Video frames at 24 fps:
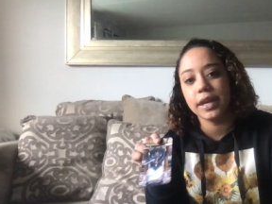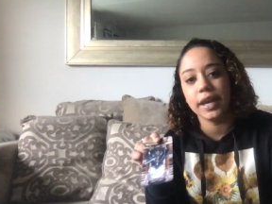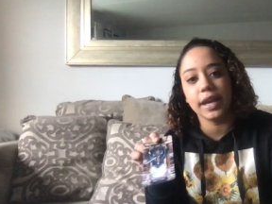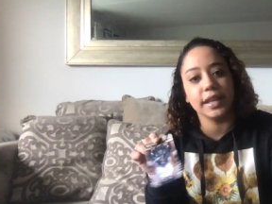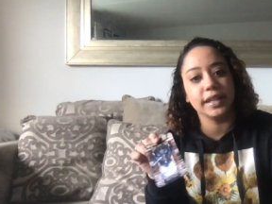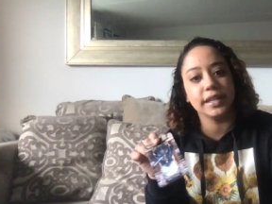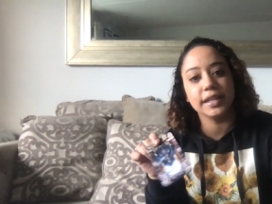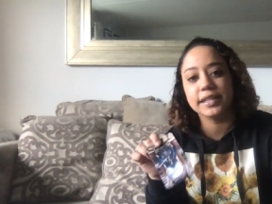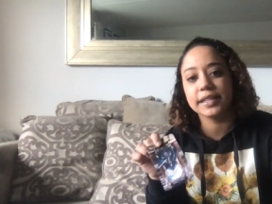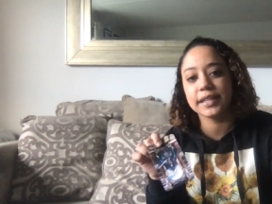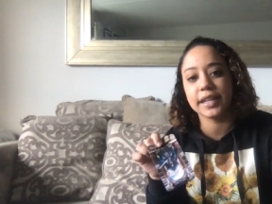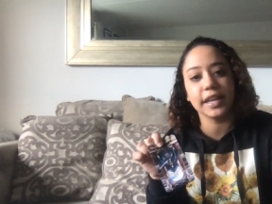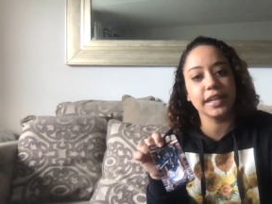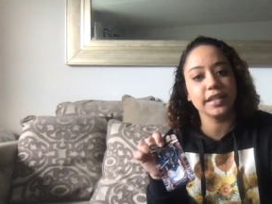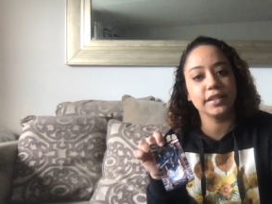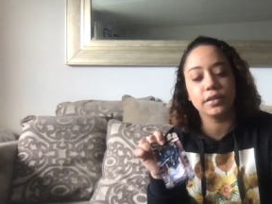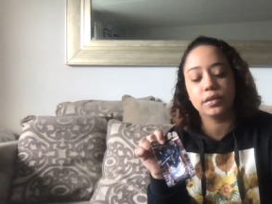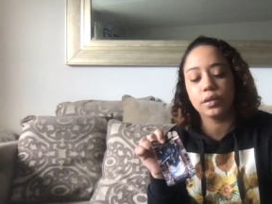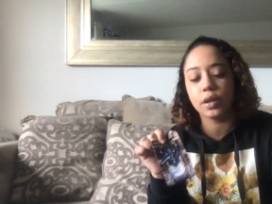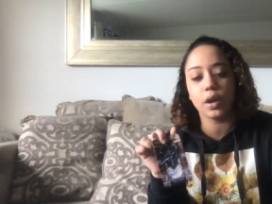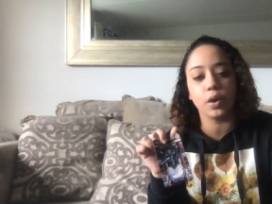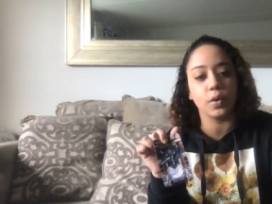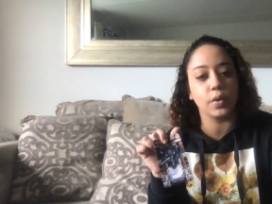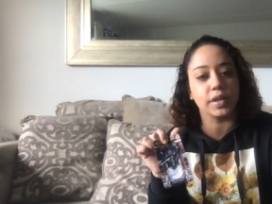In this case,
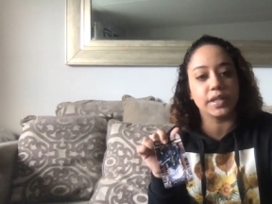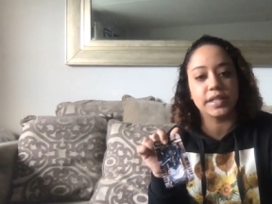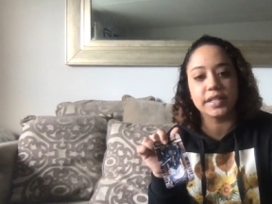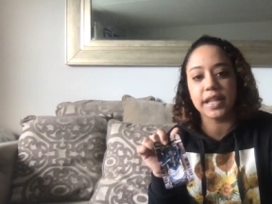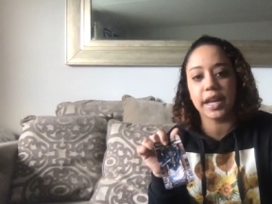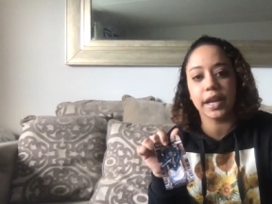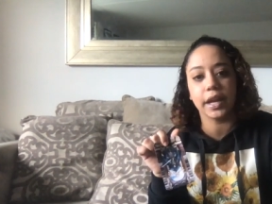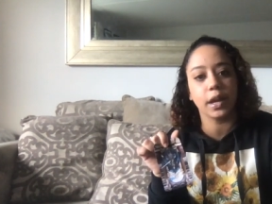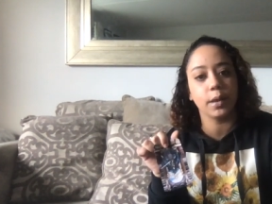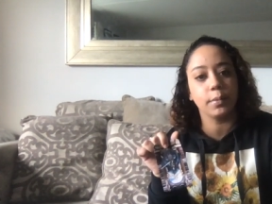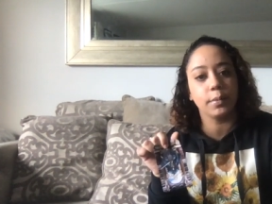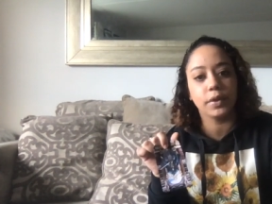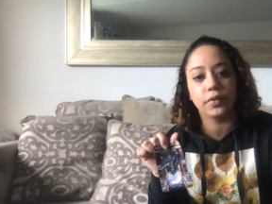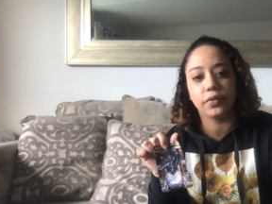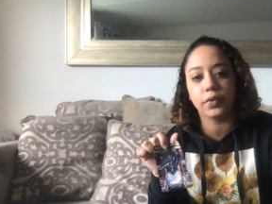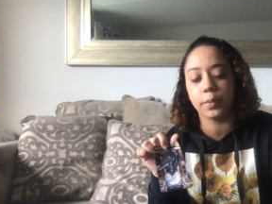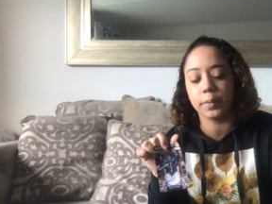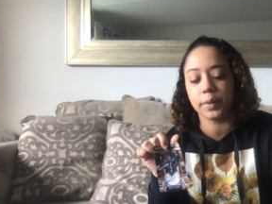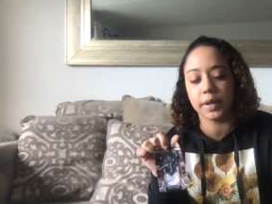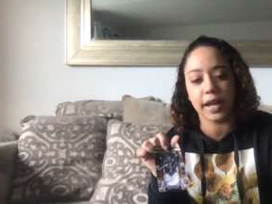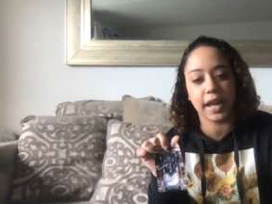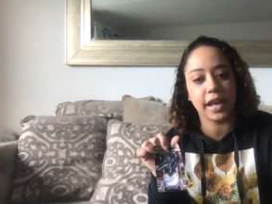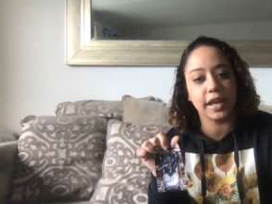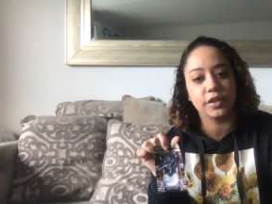no, it's not coming from
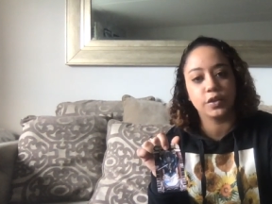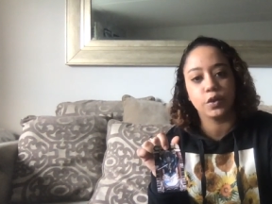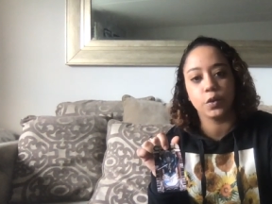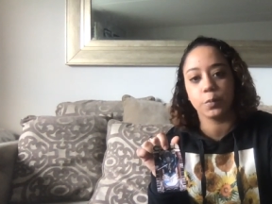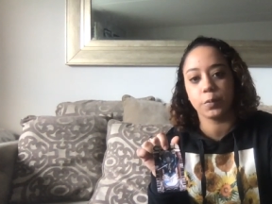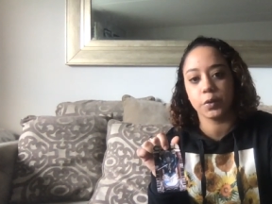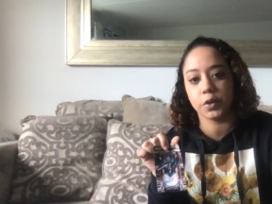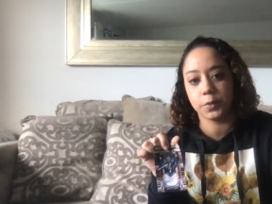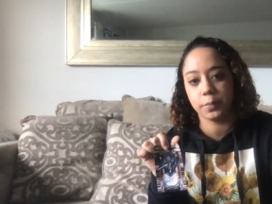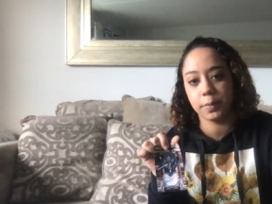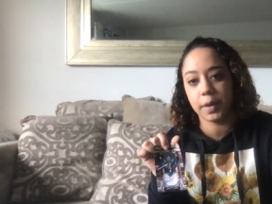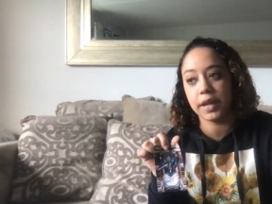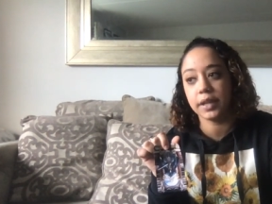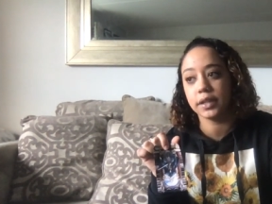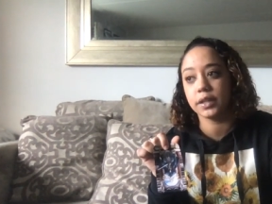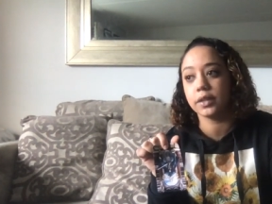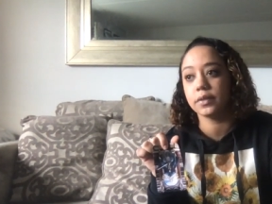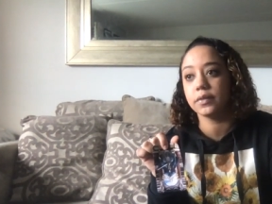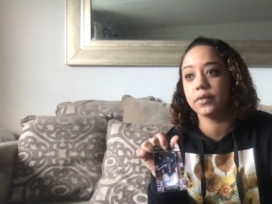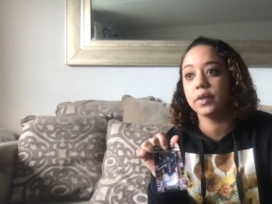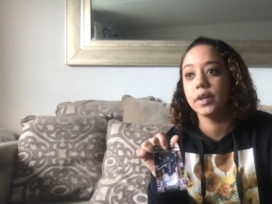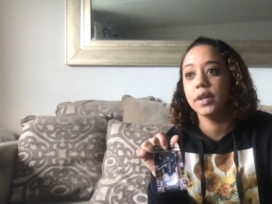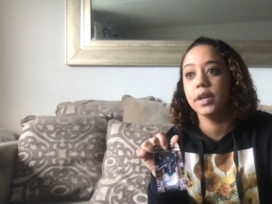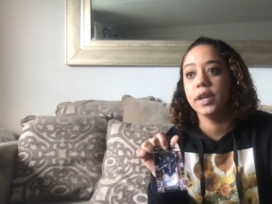an asshole perspective.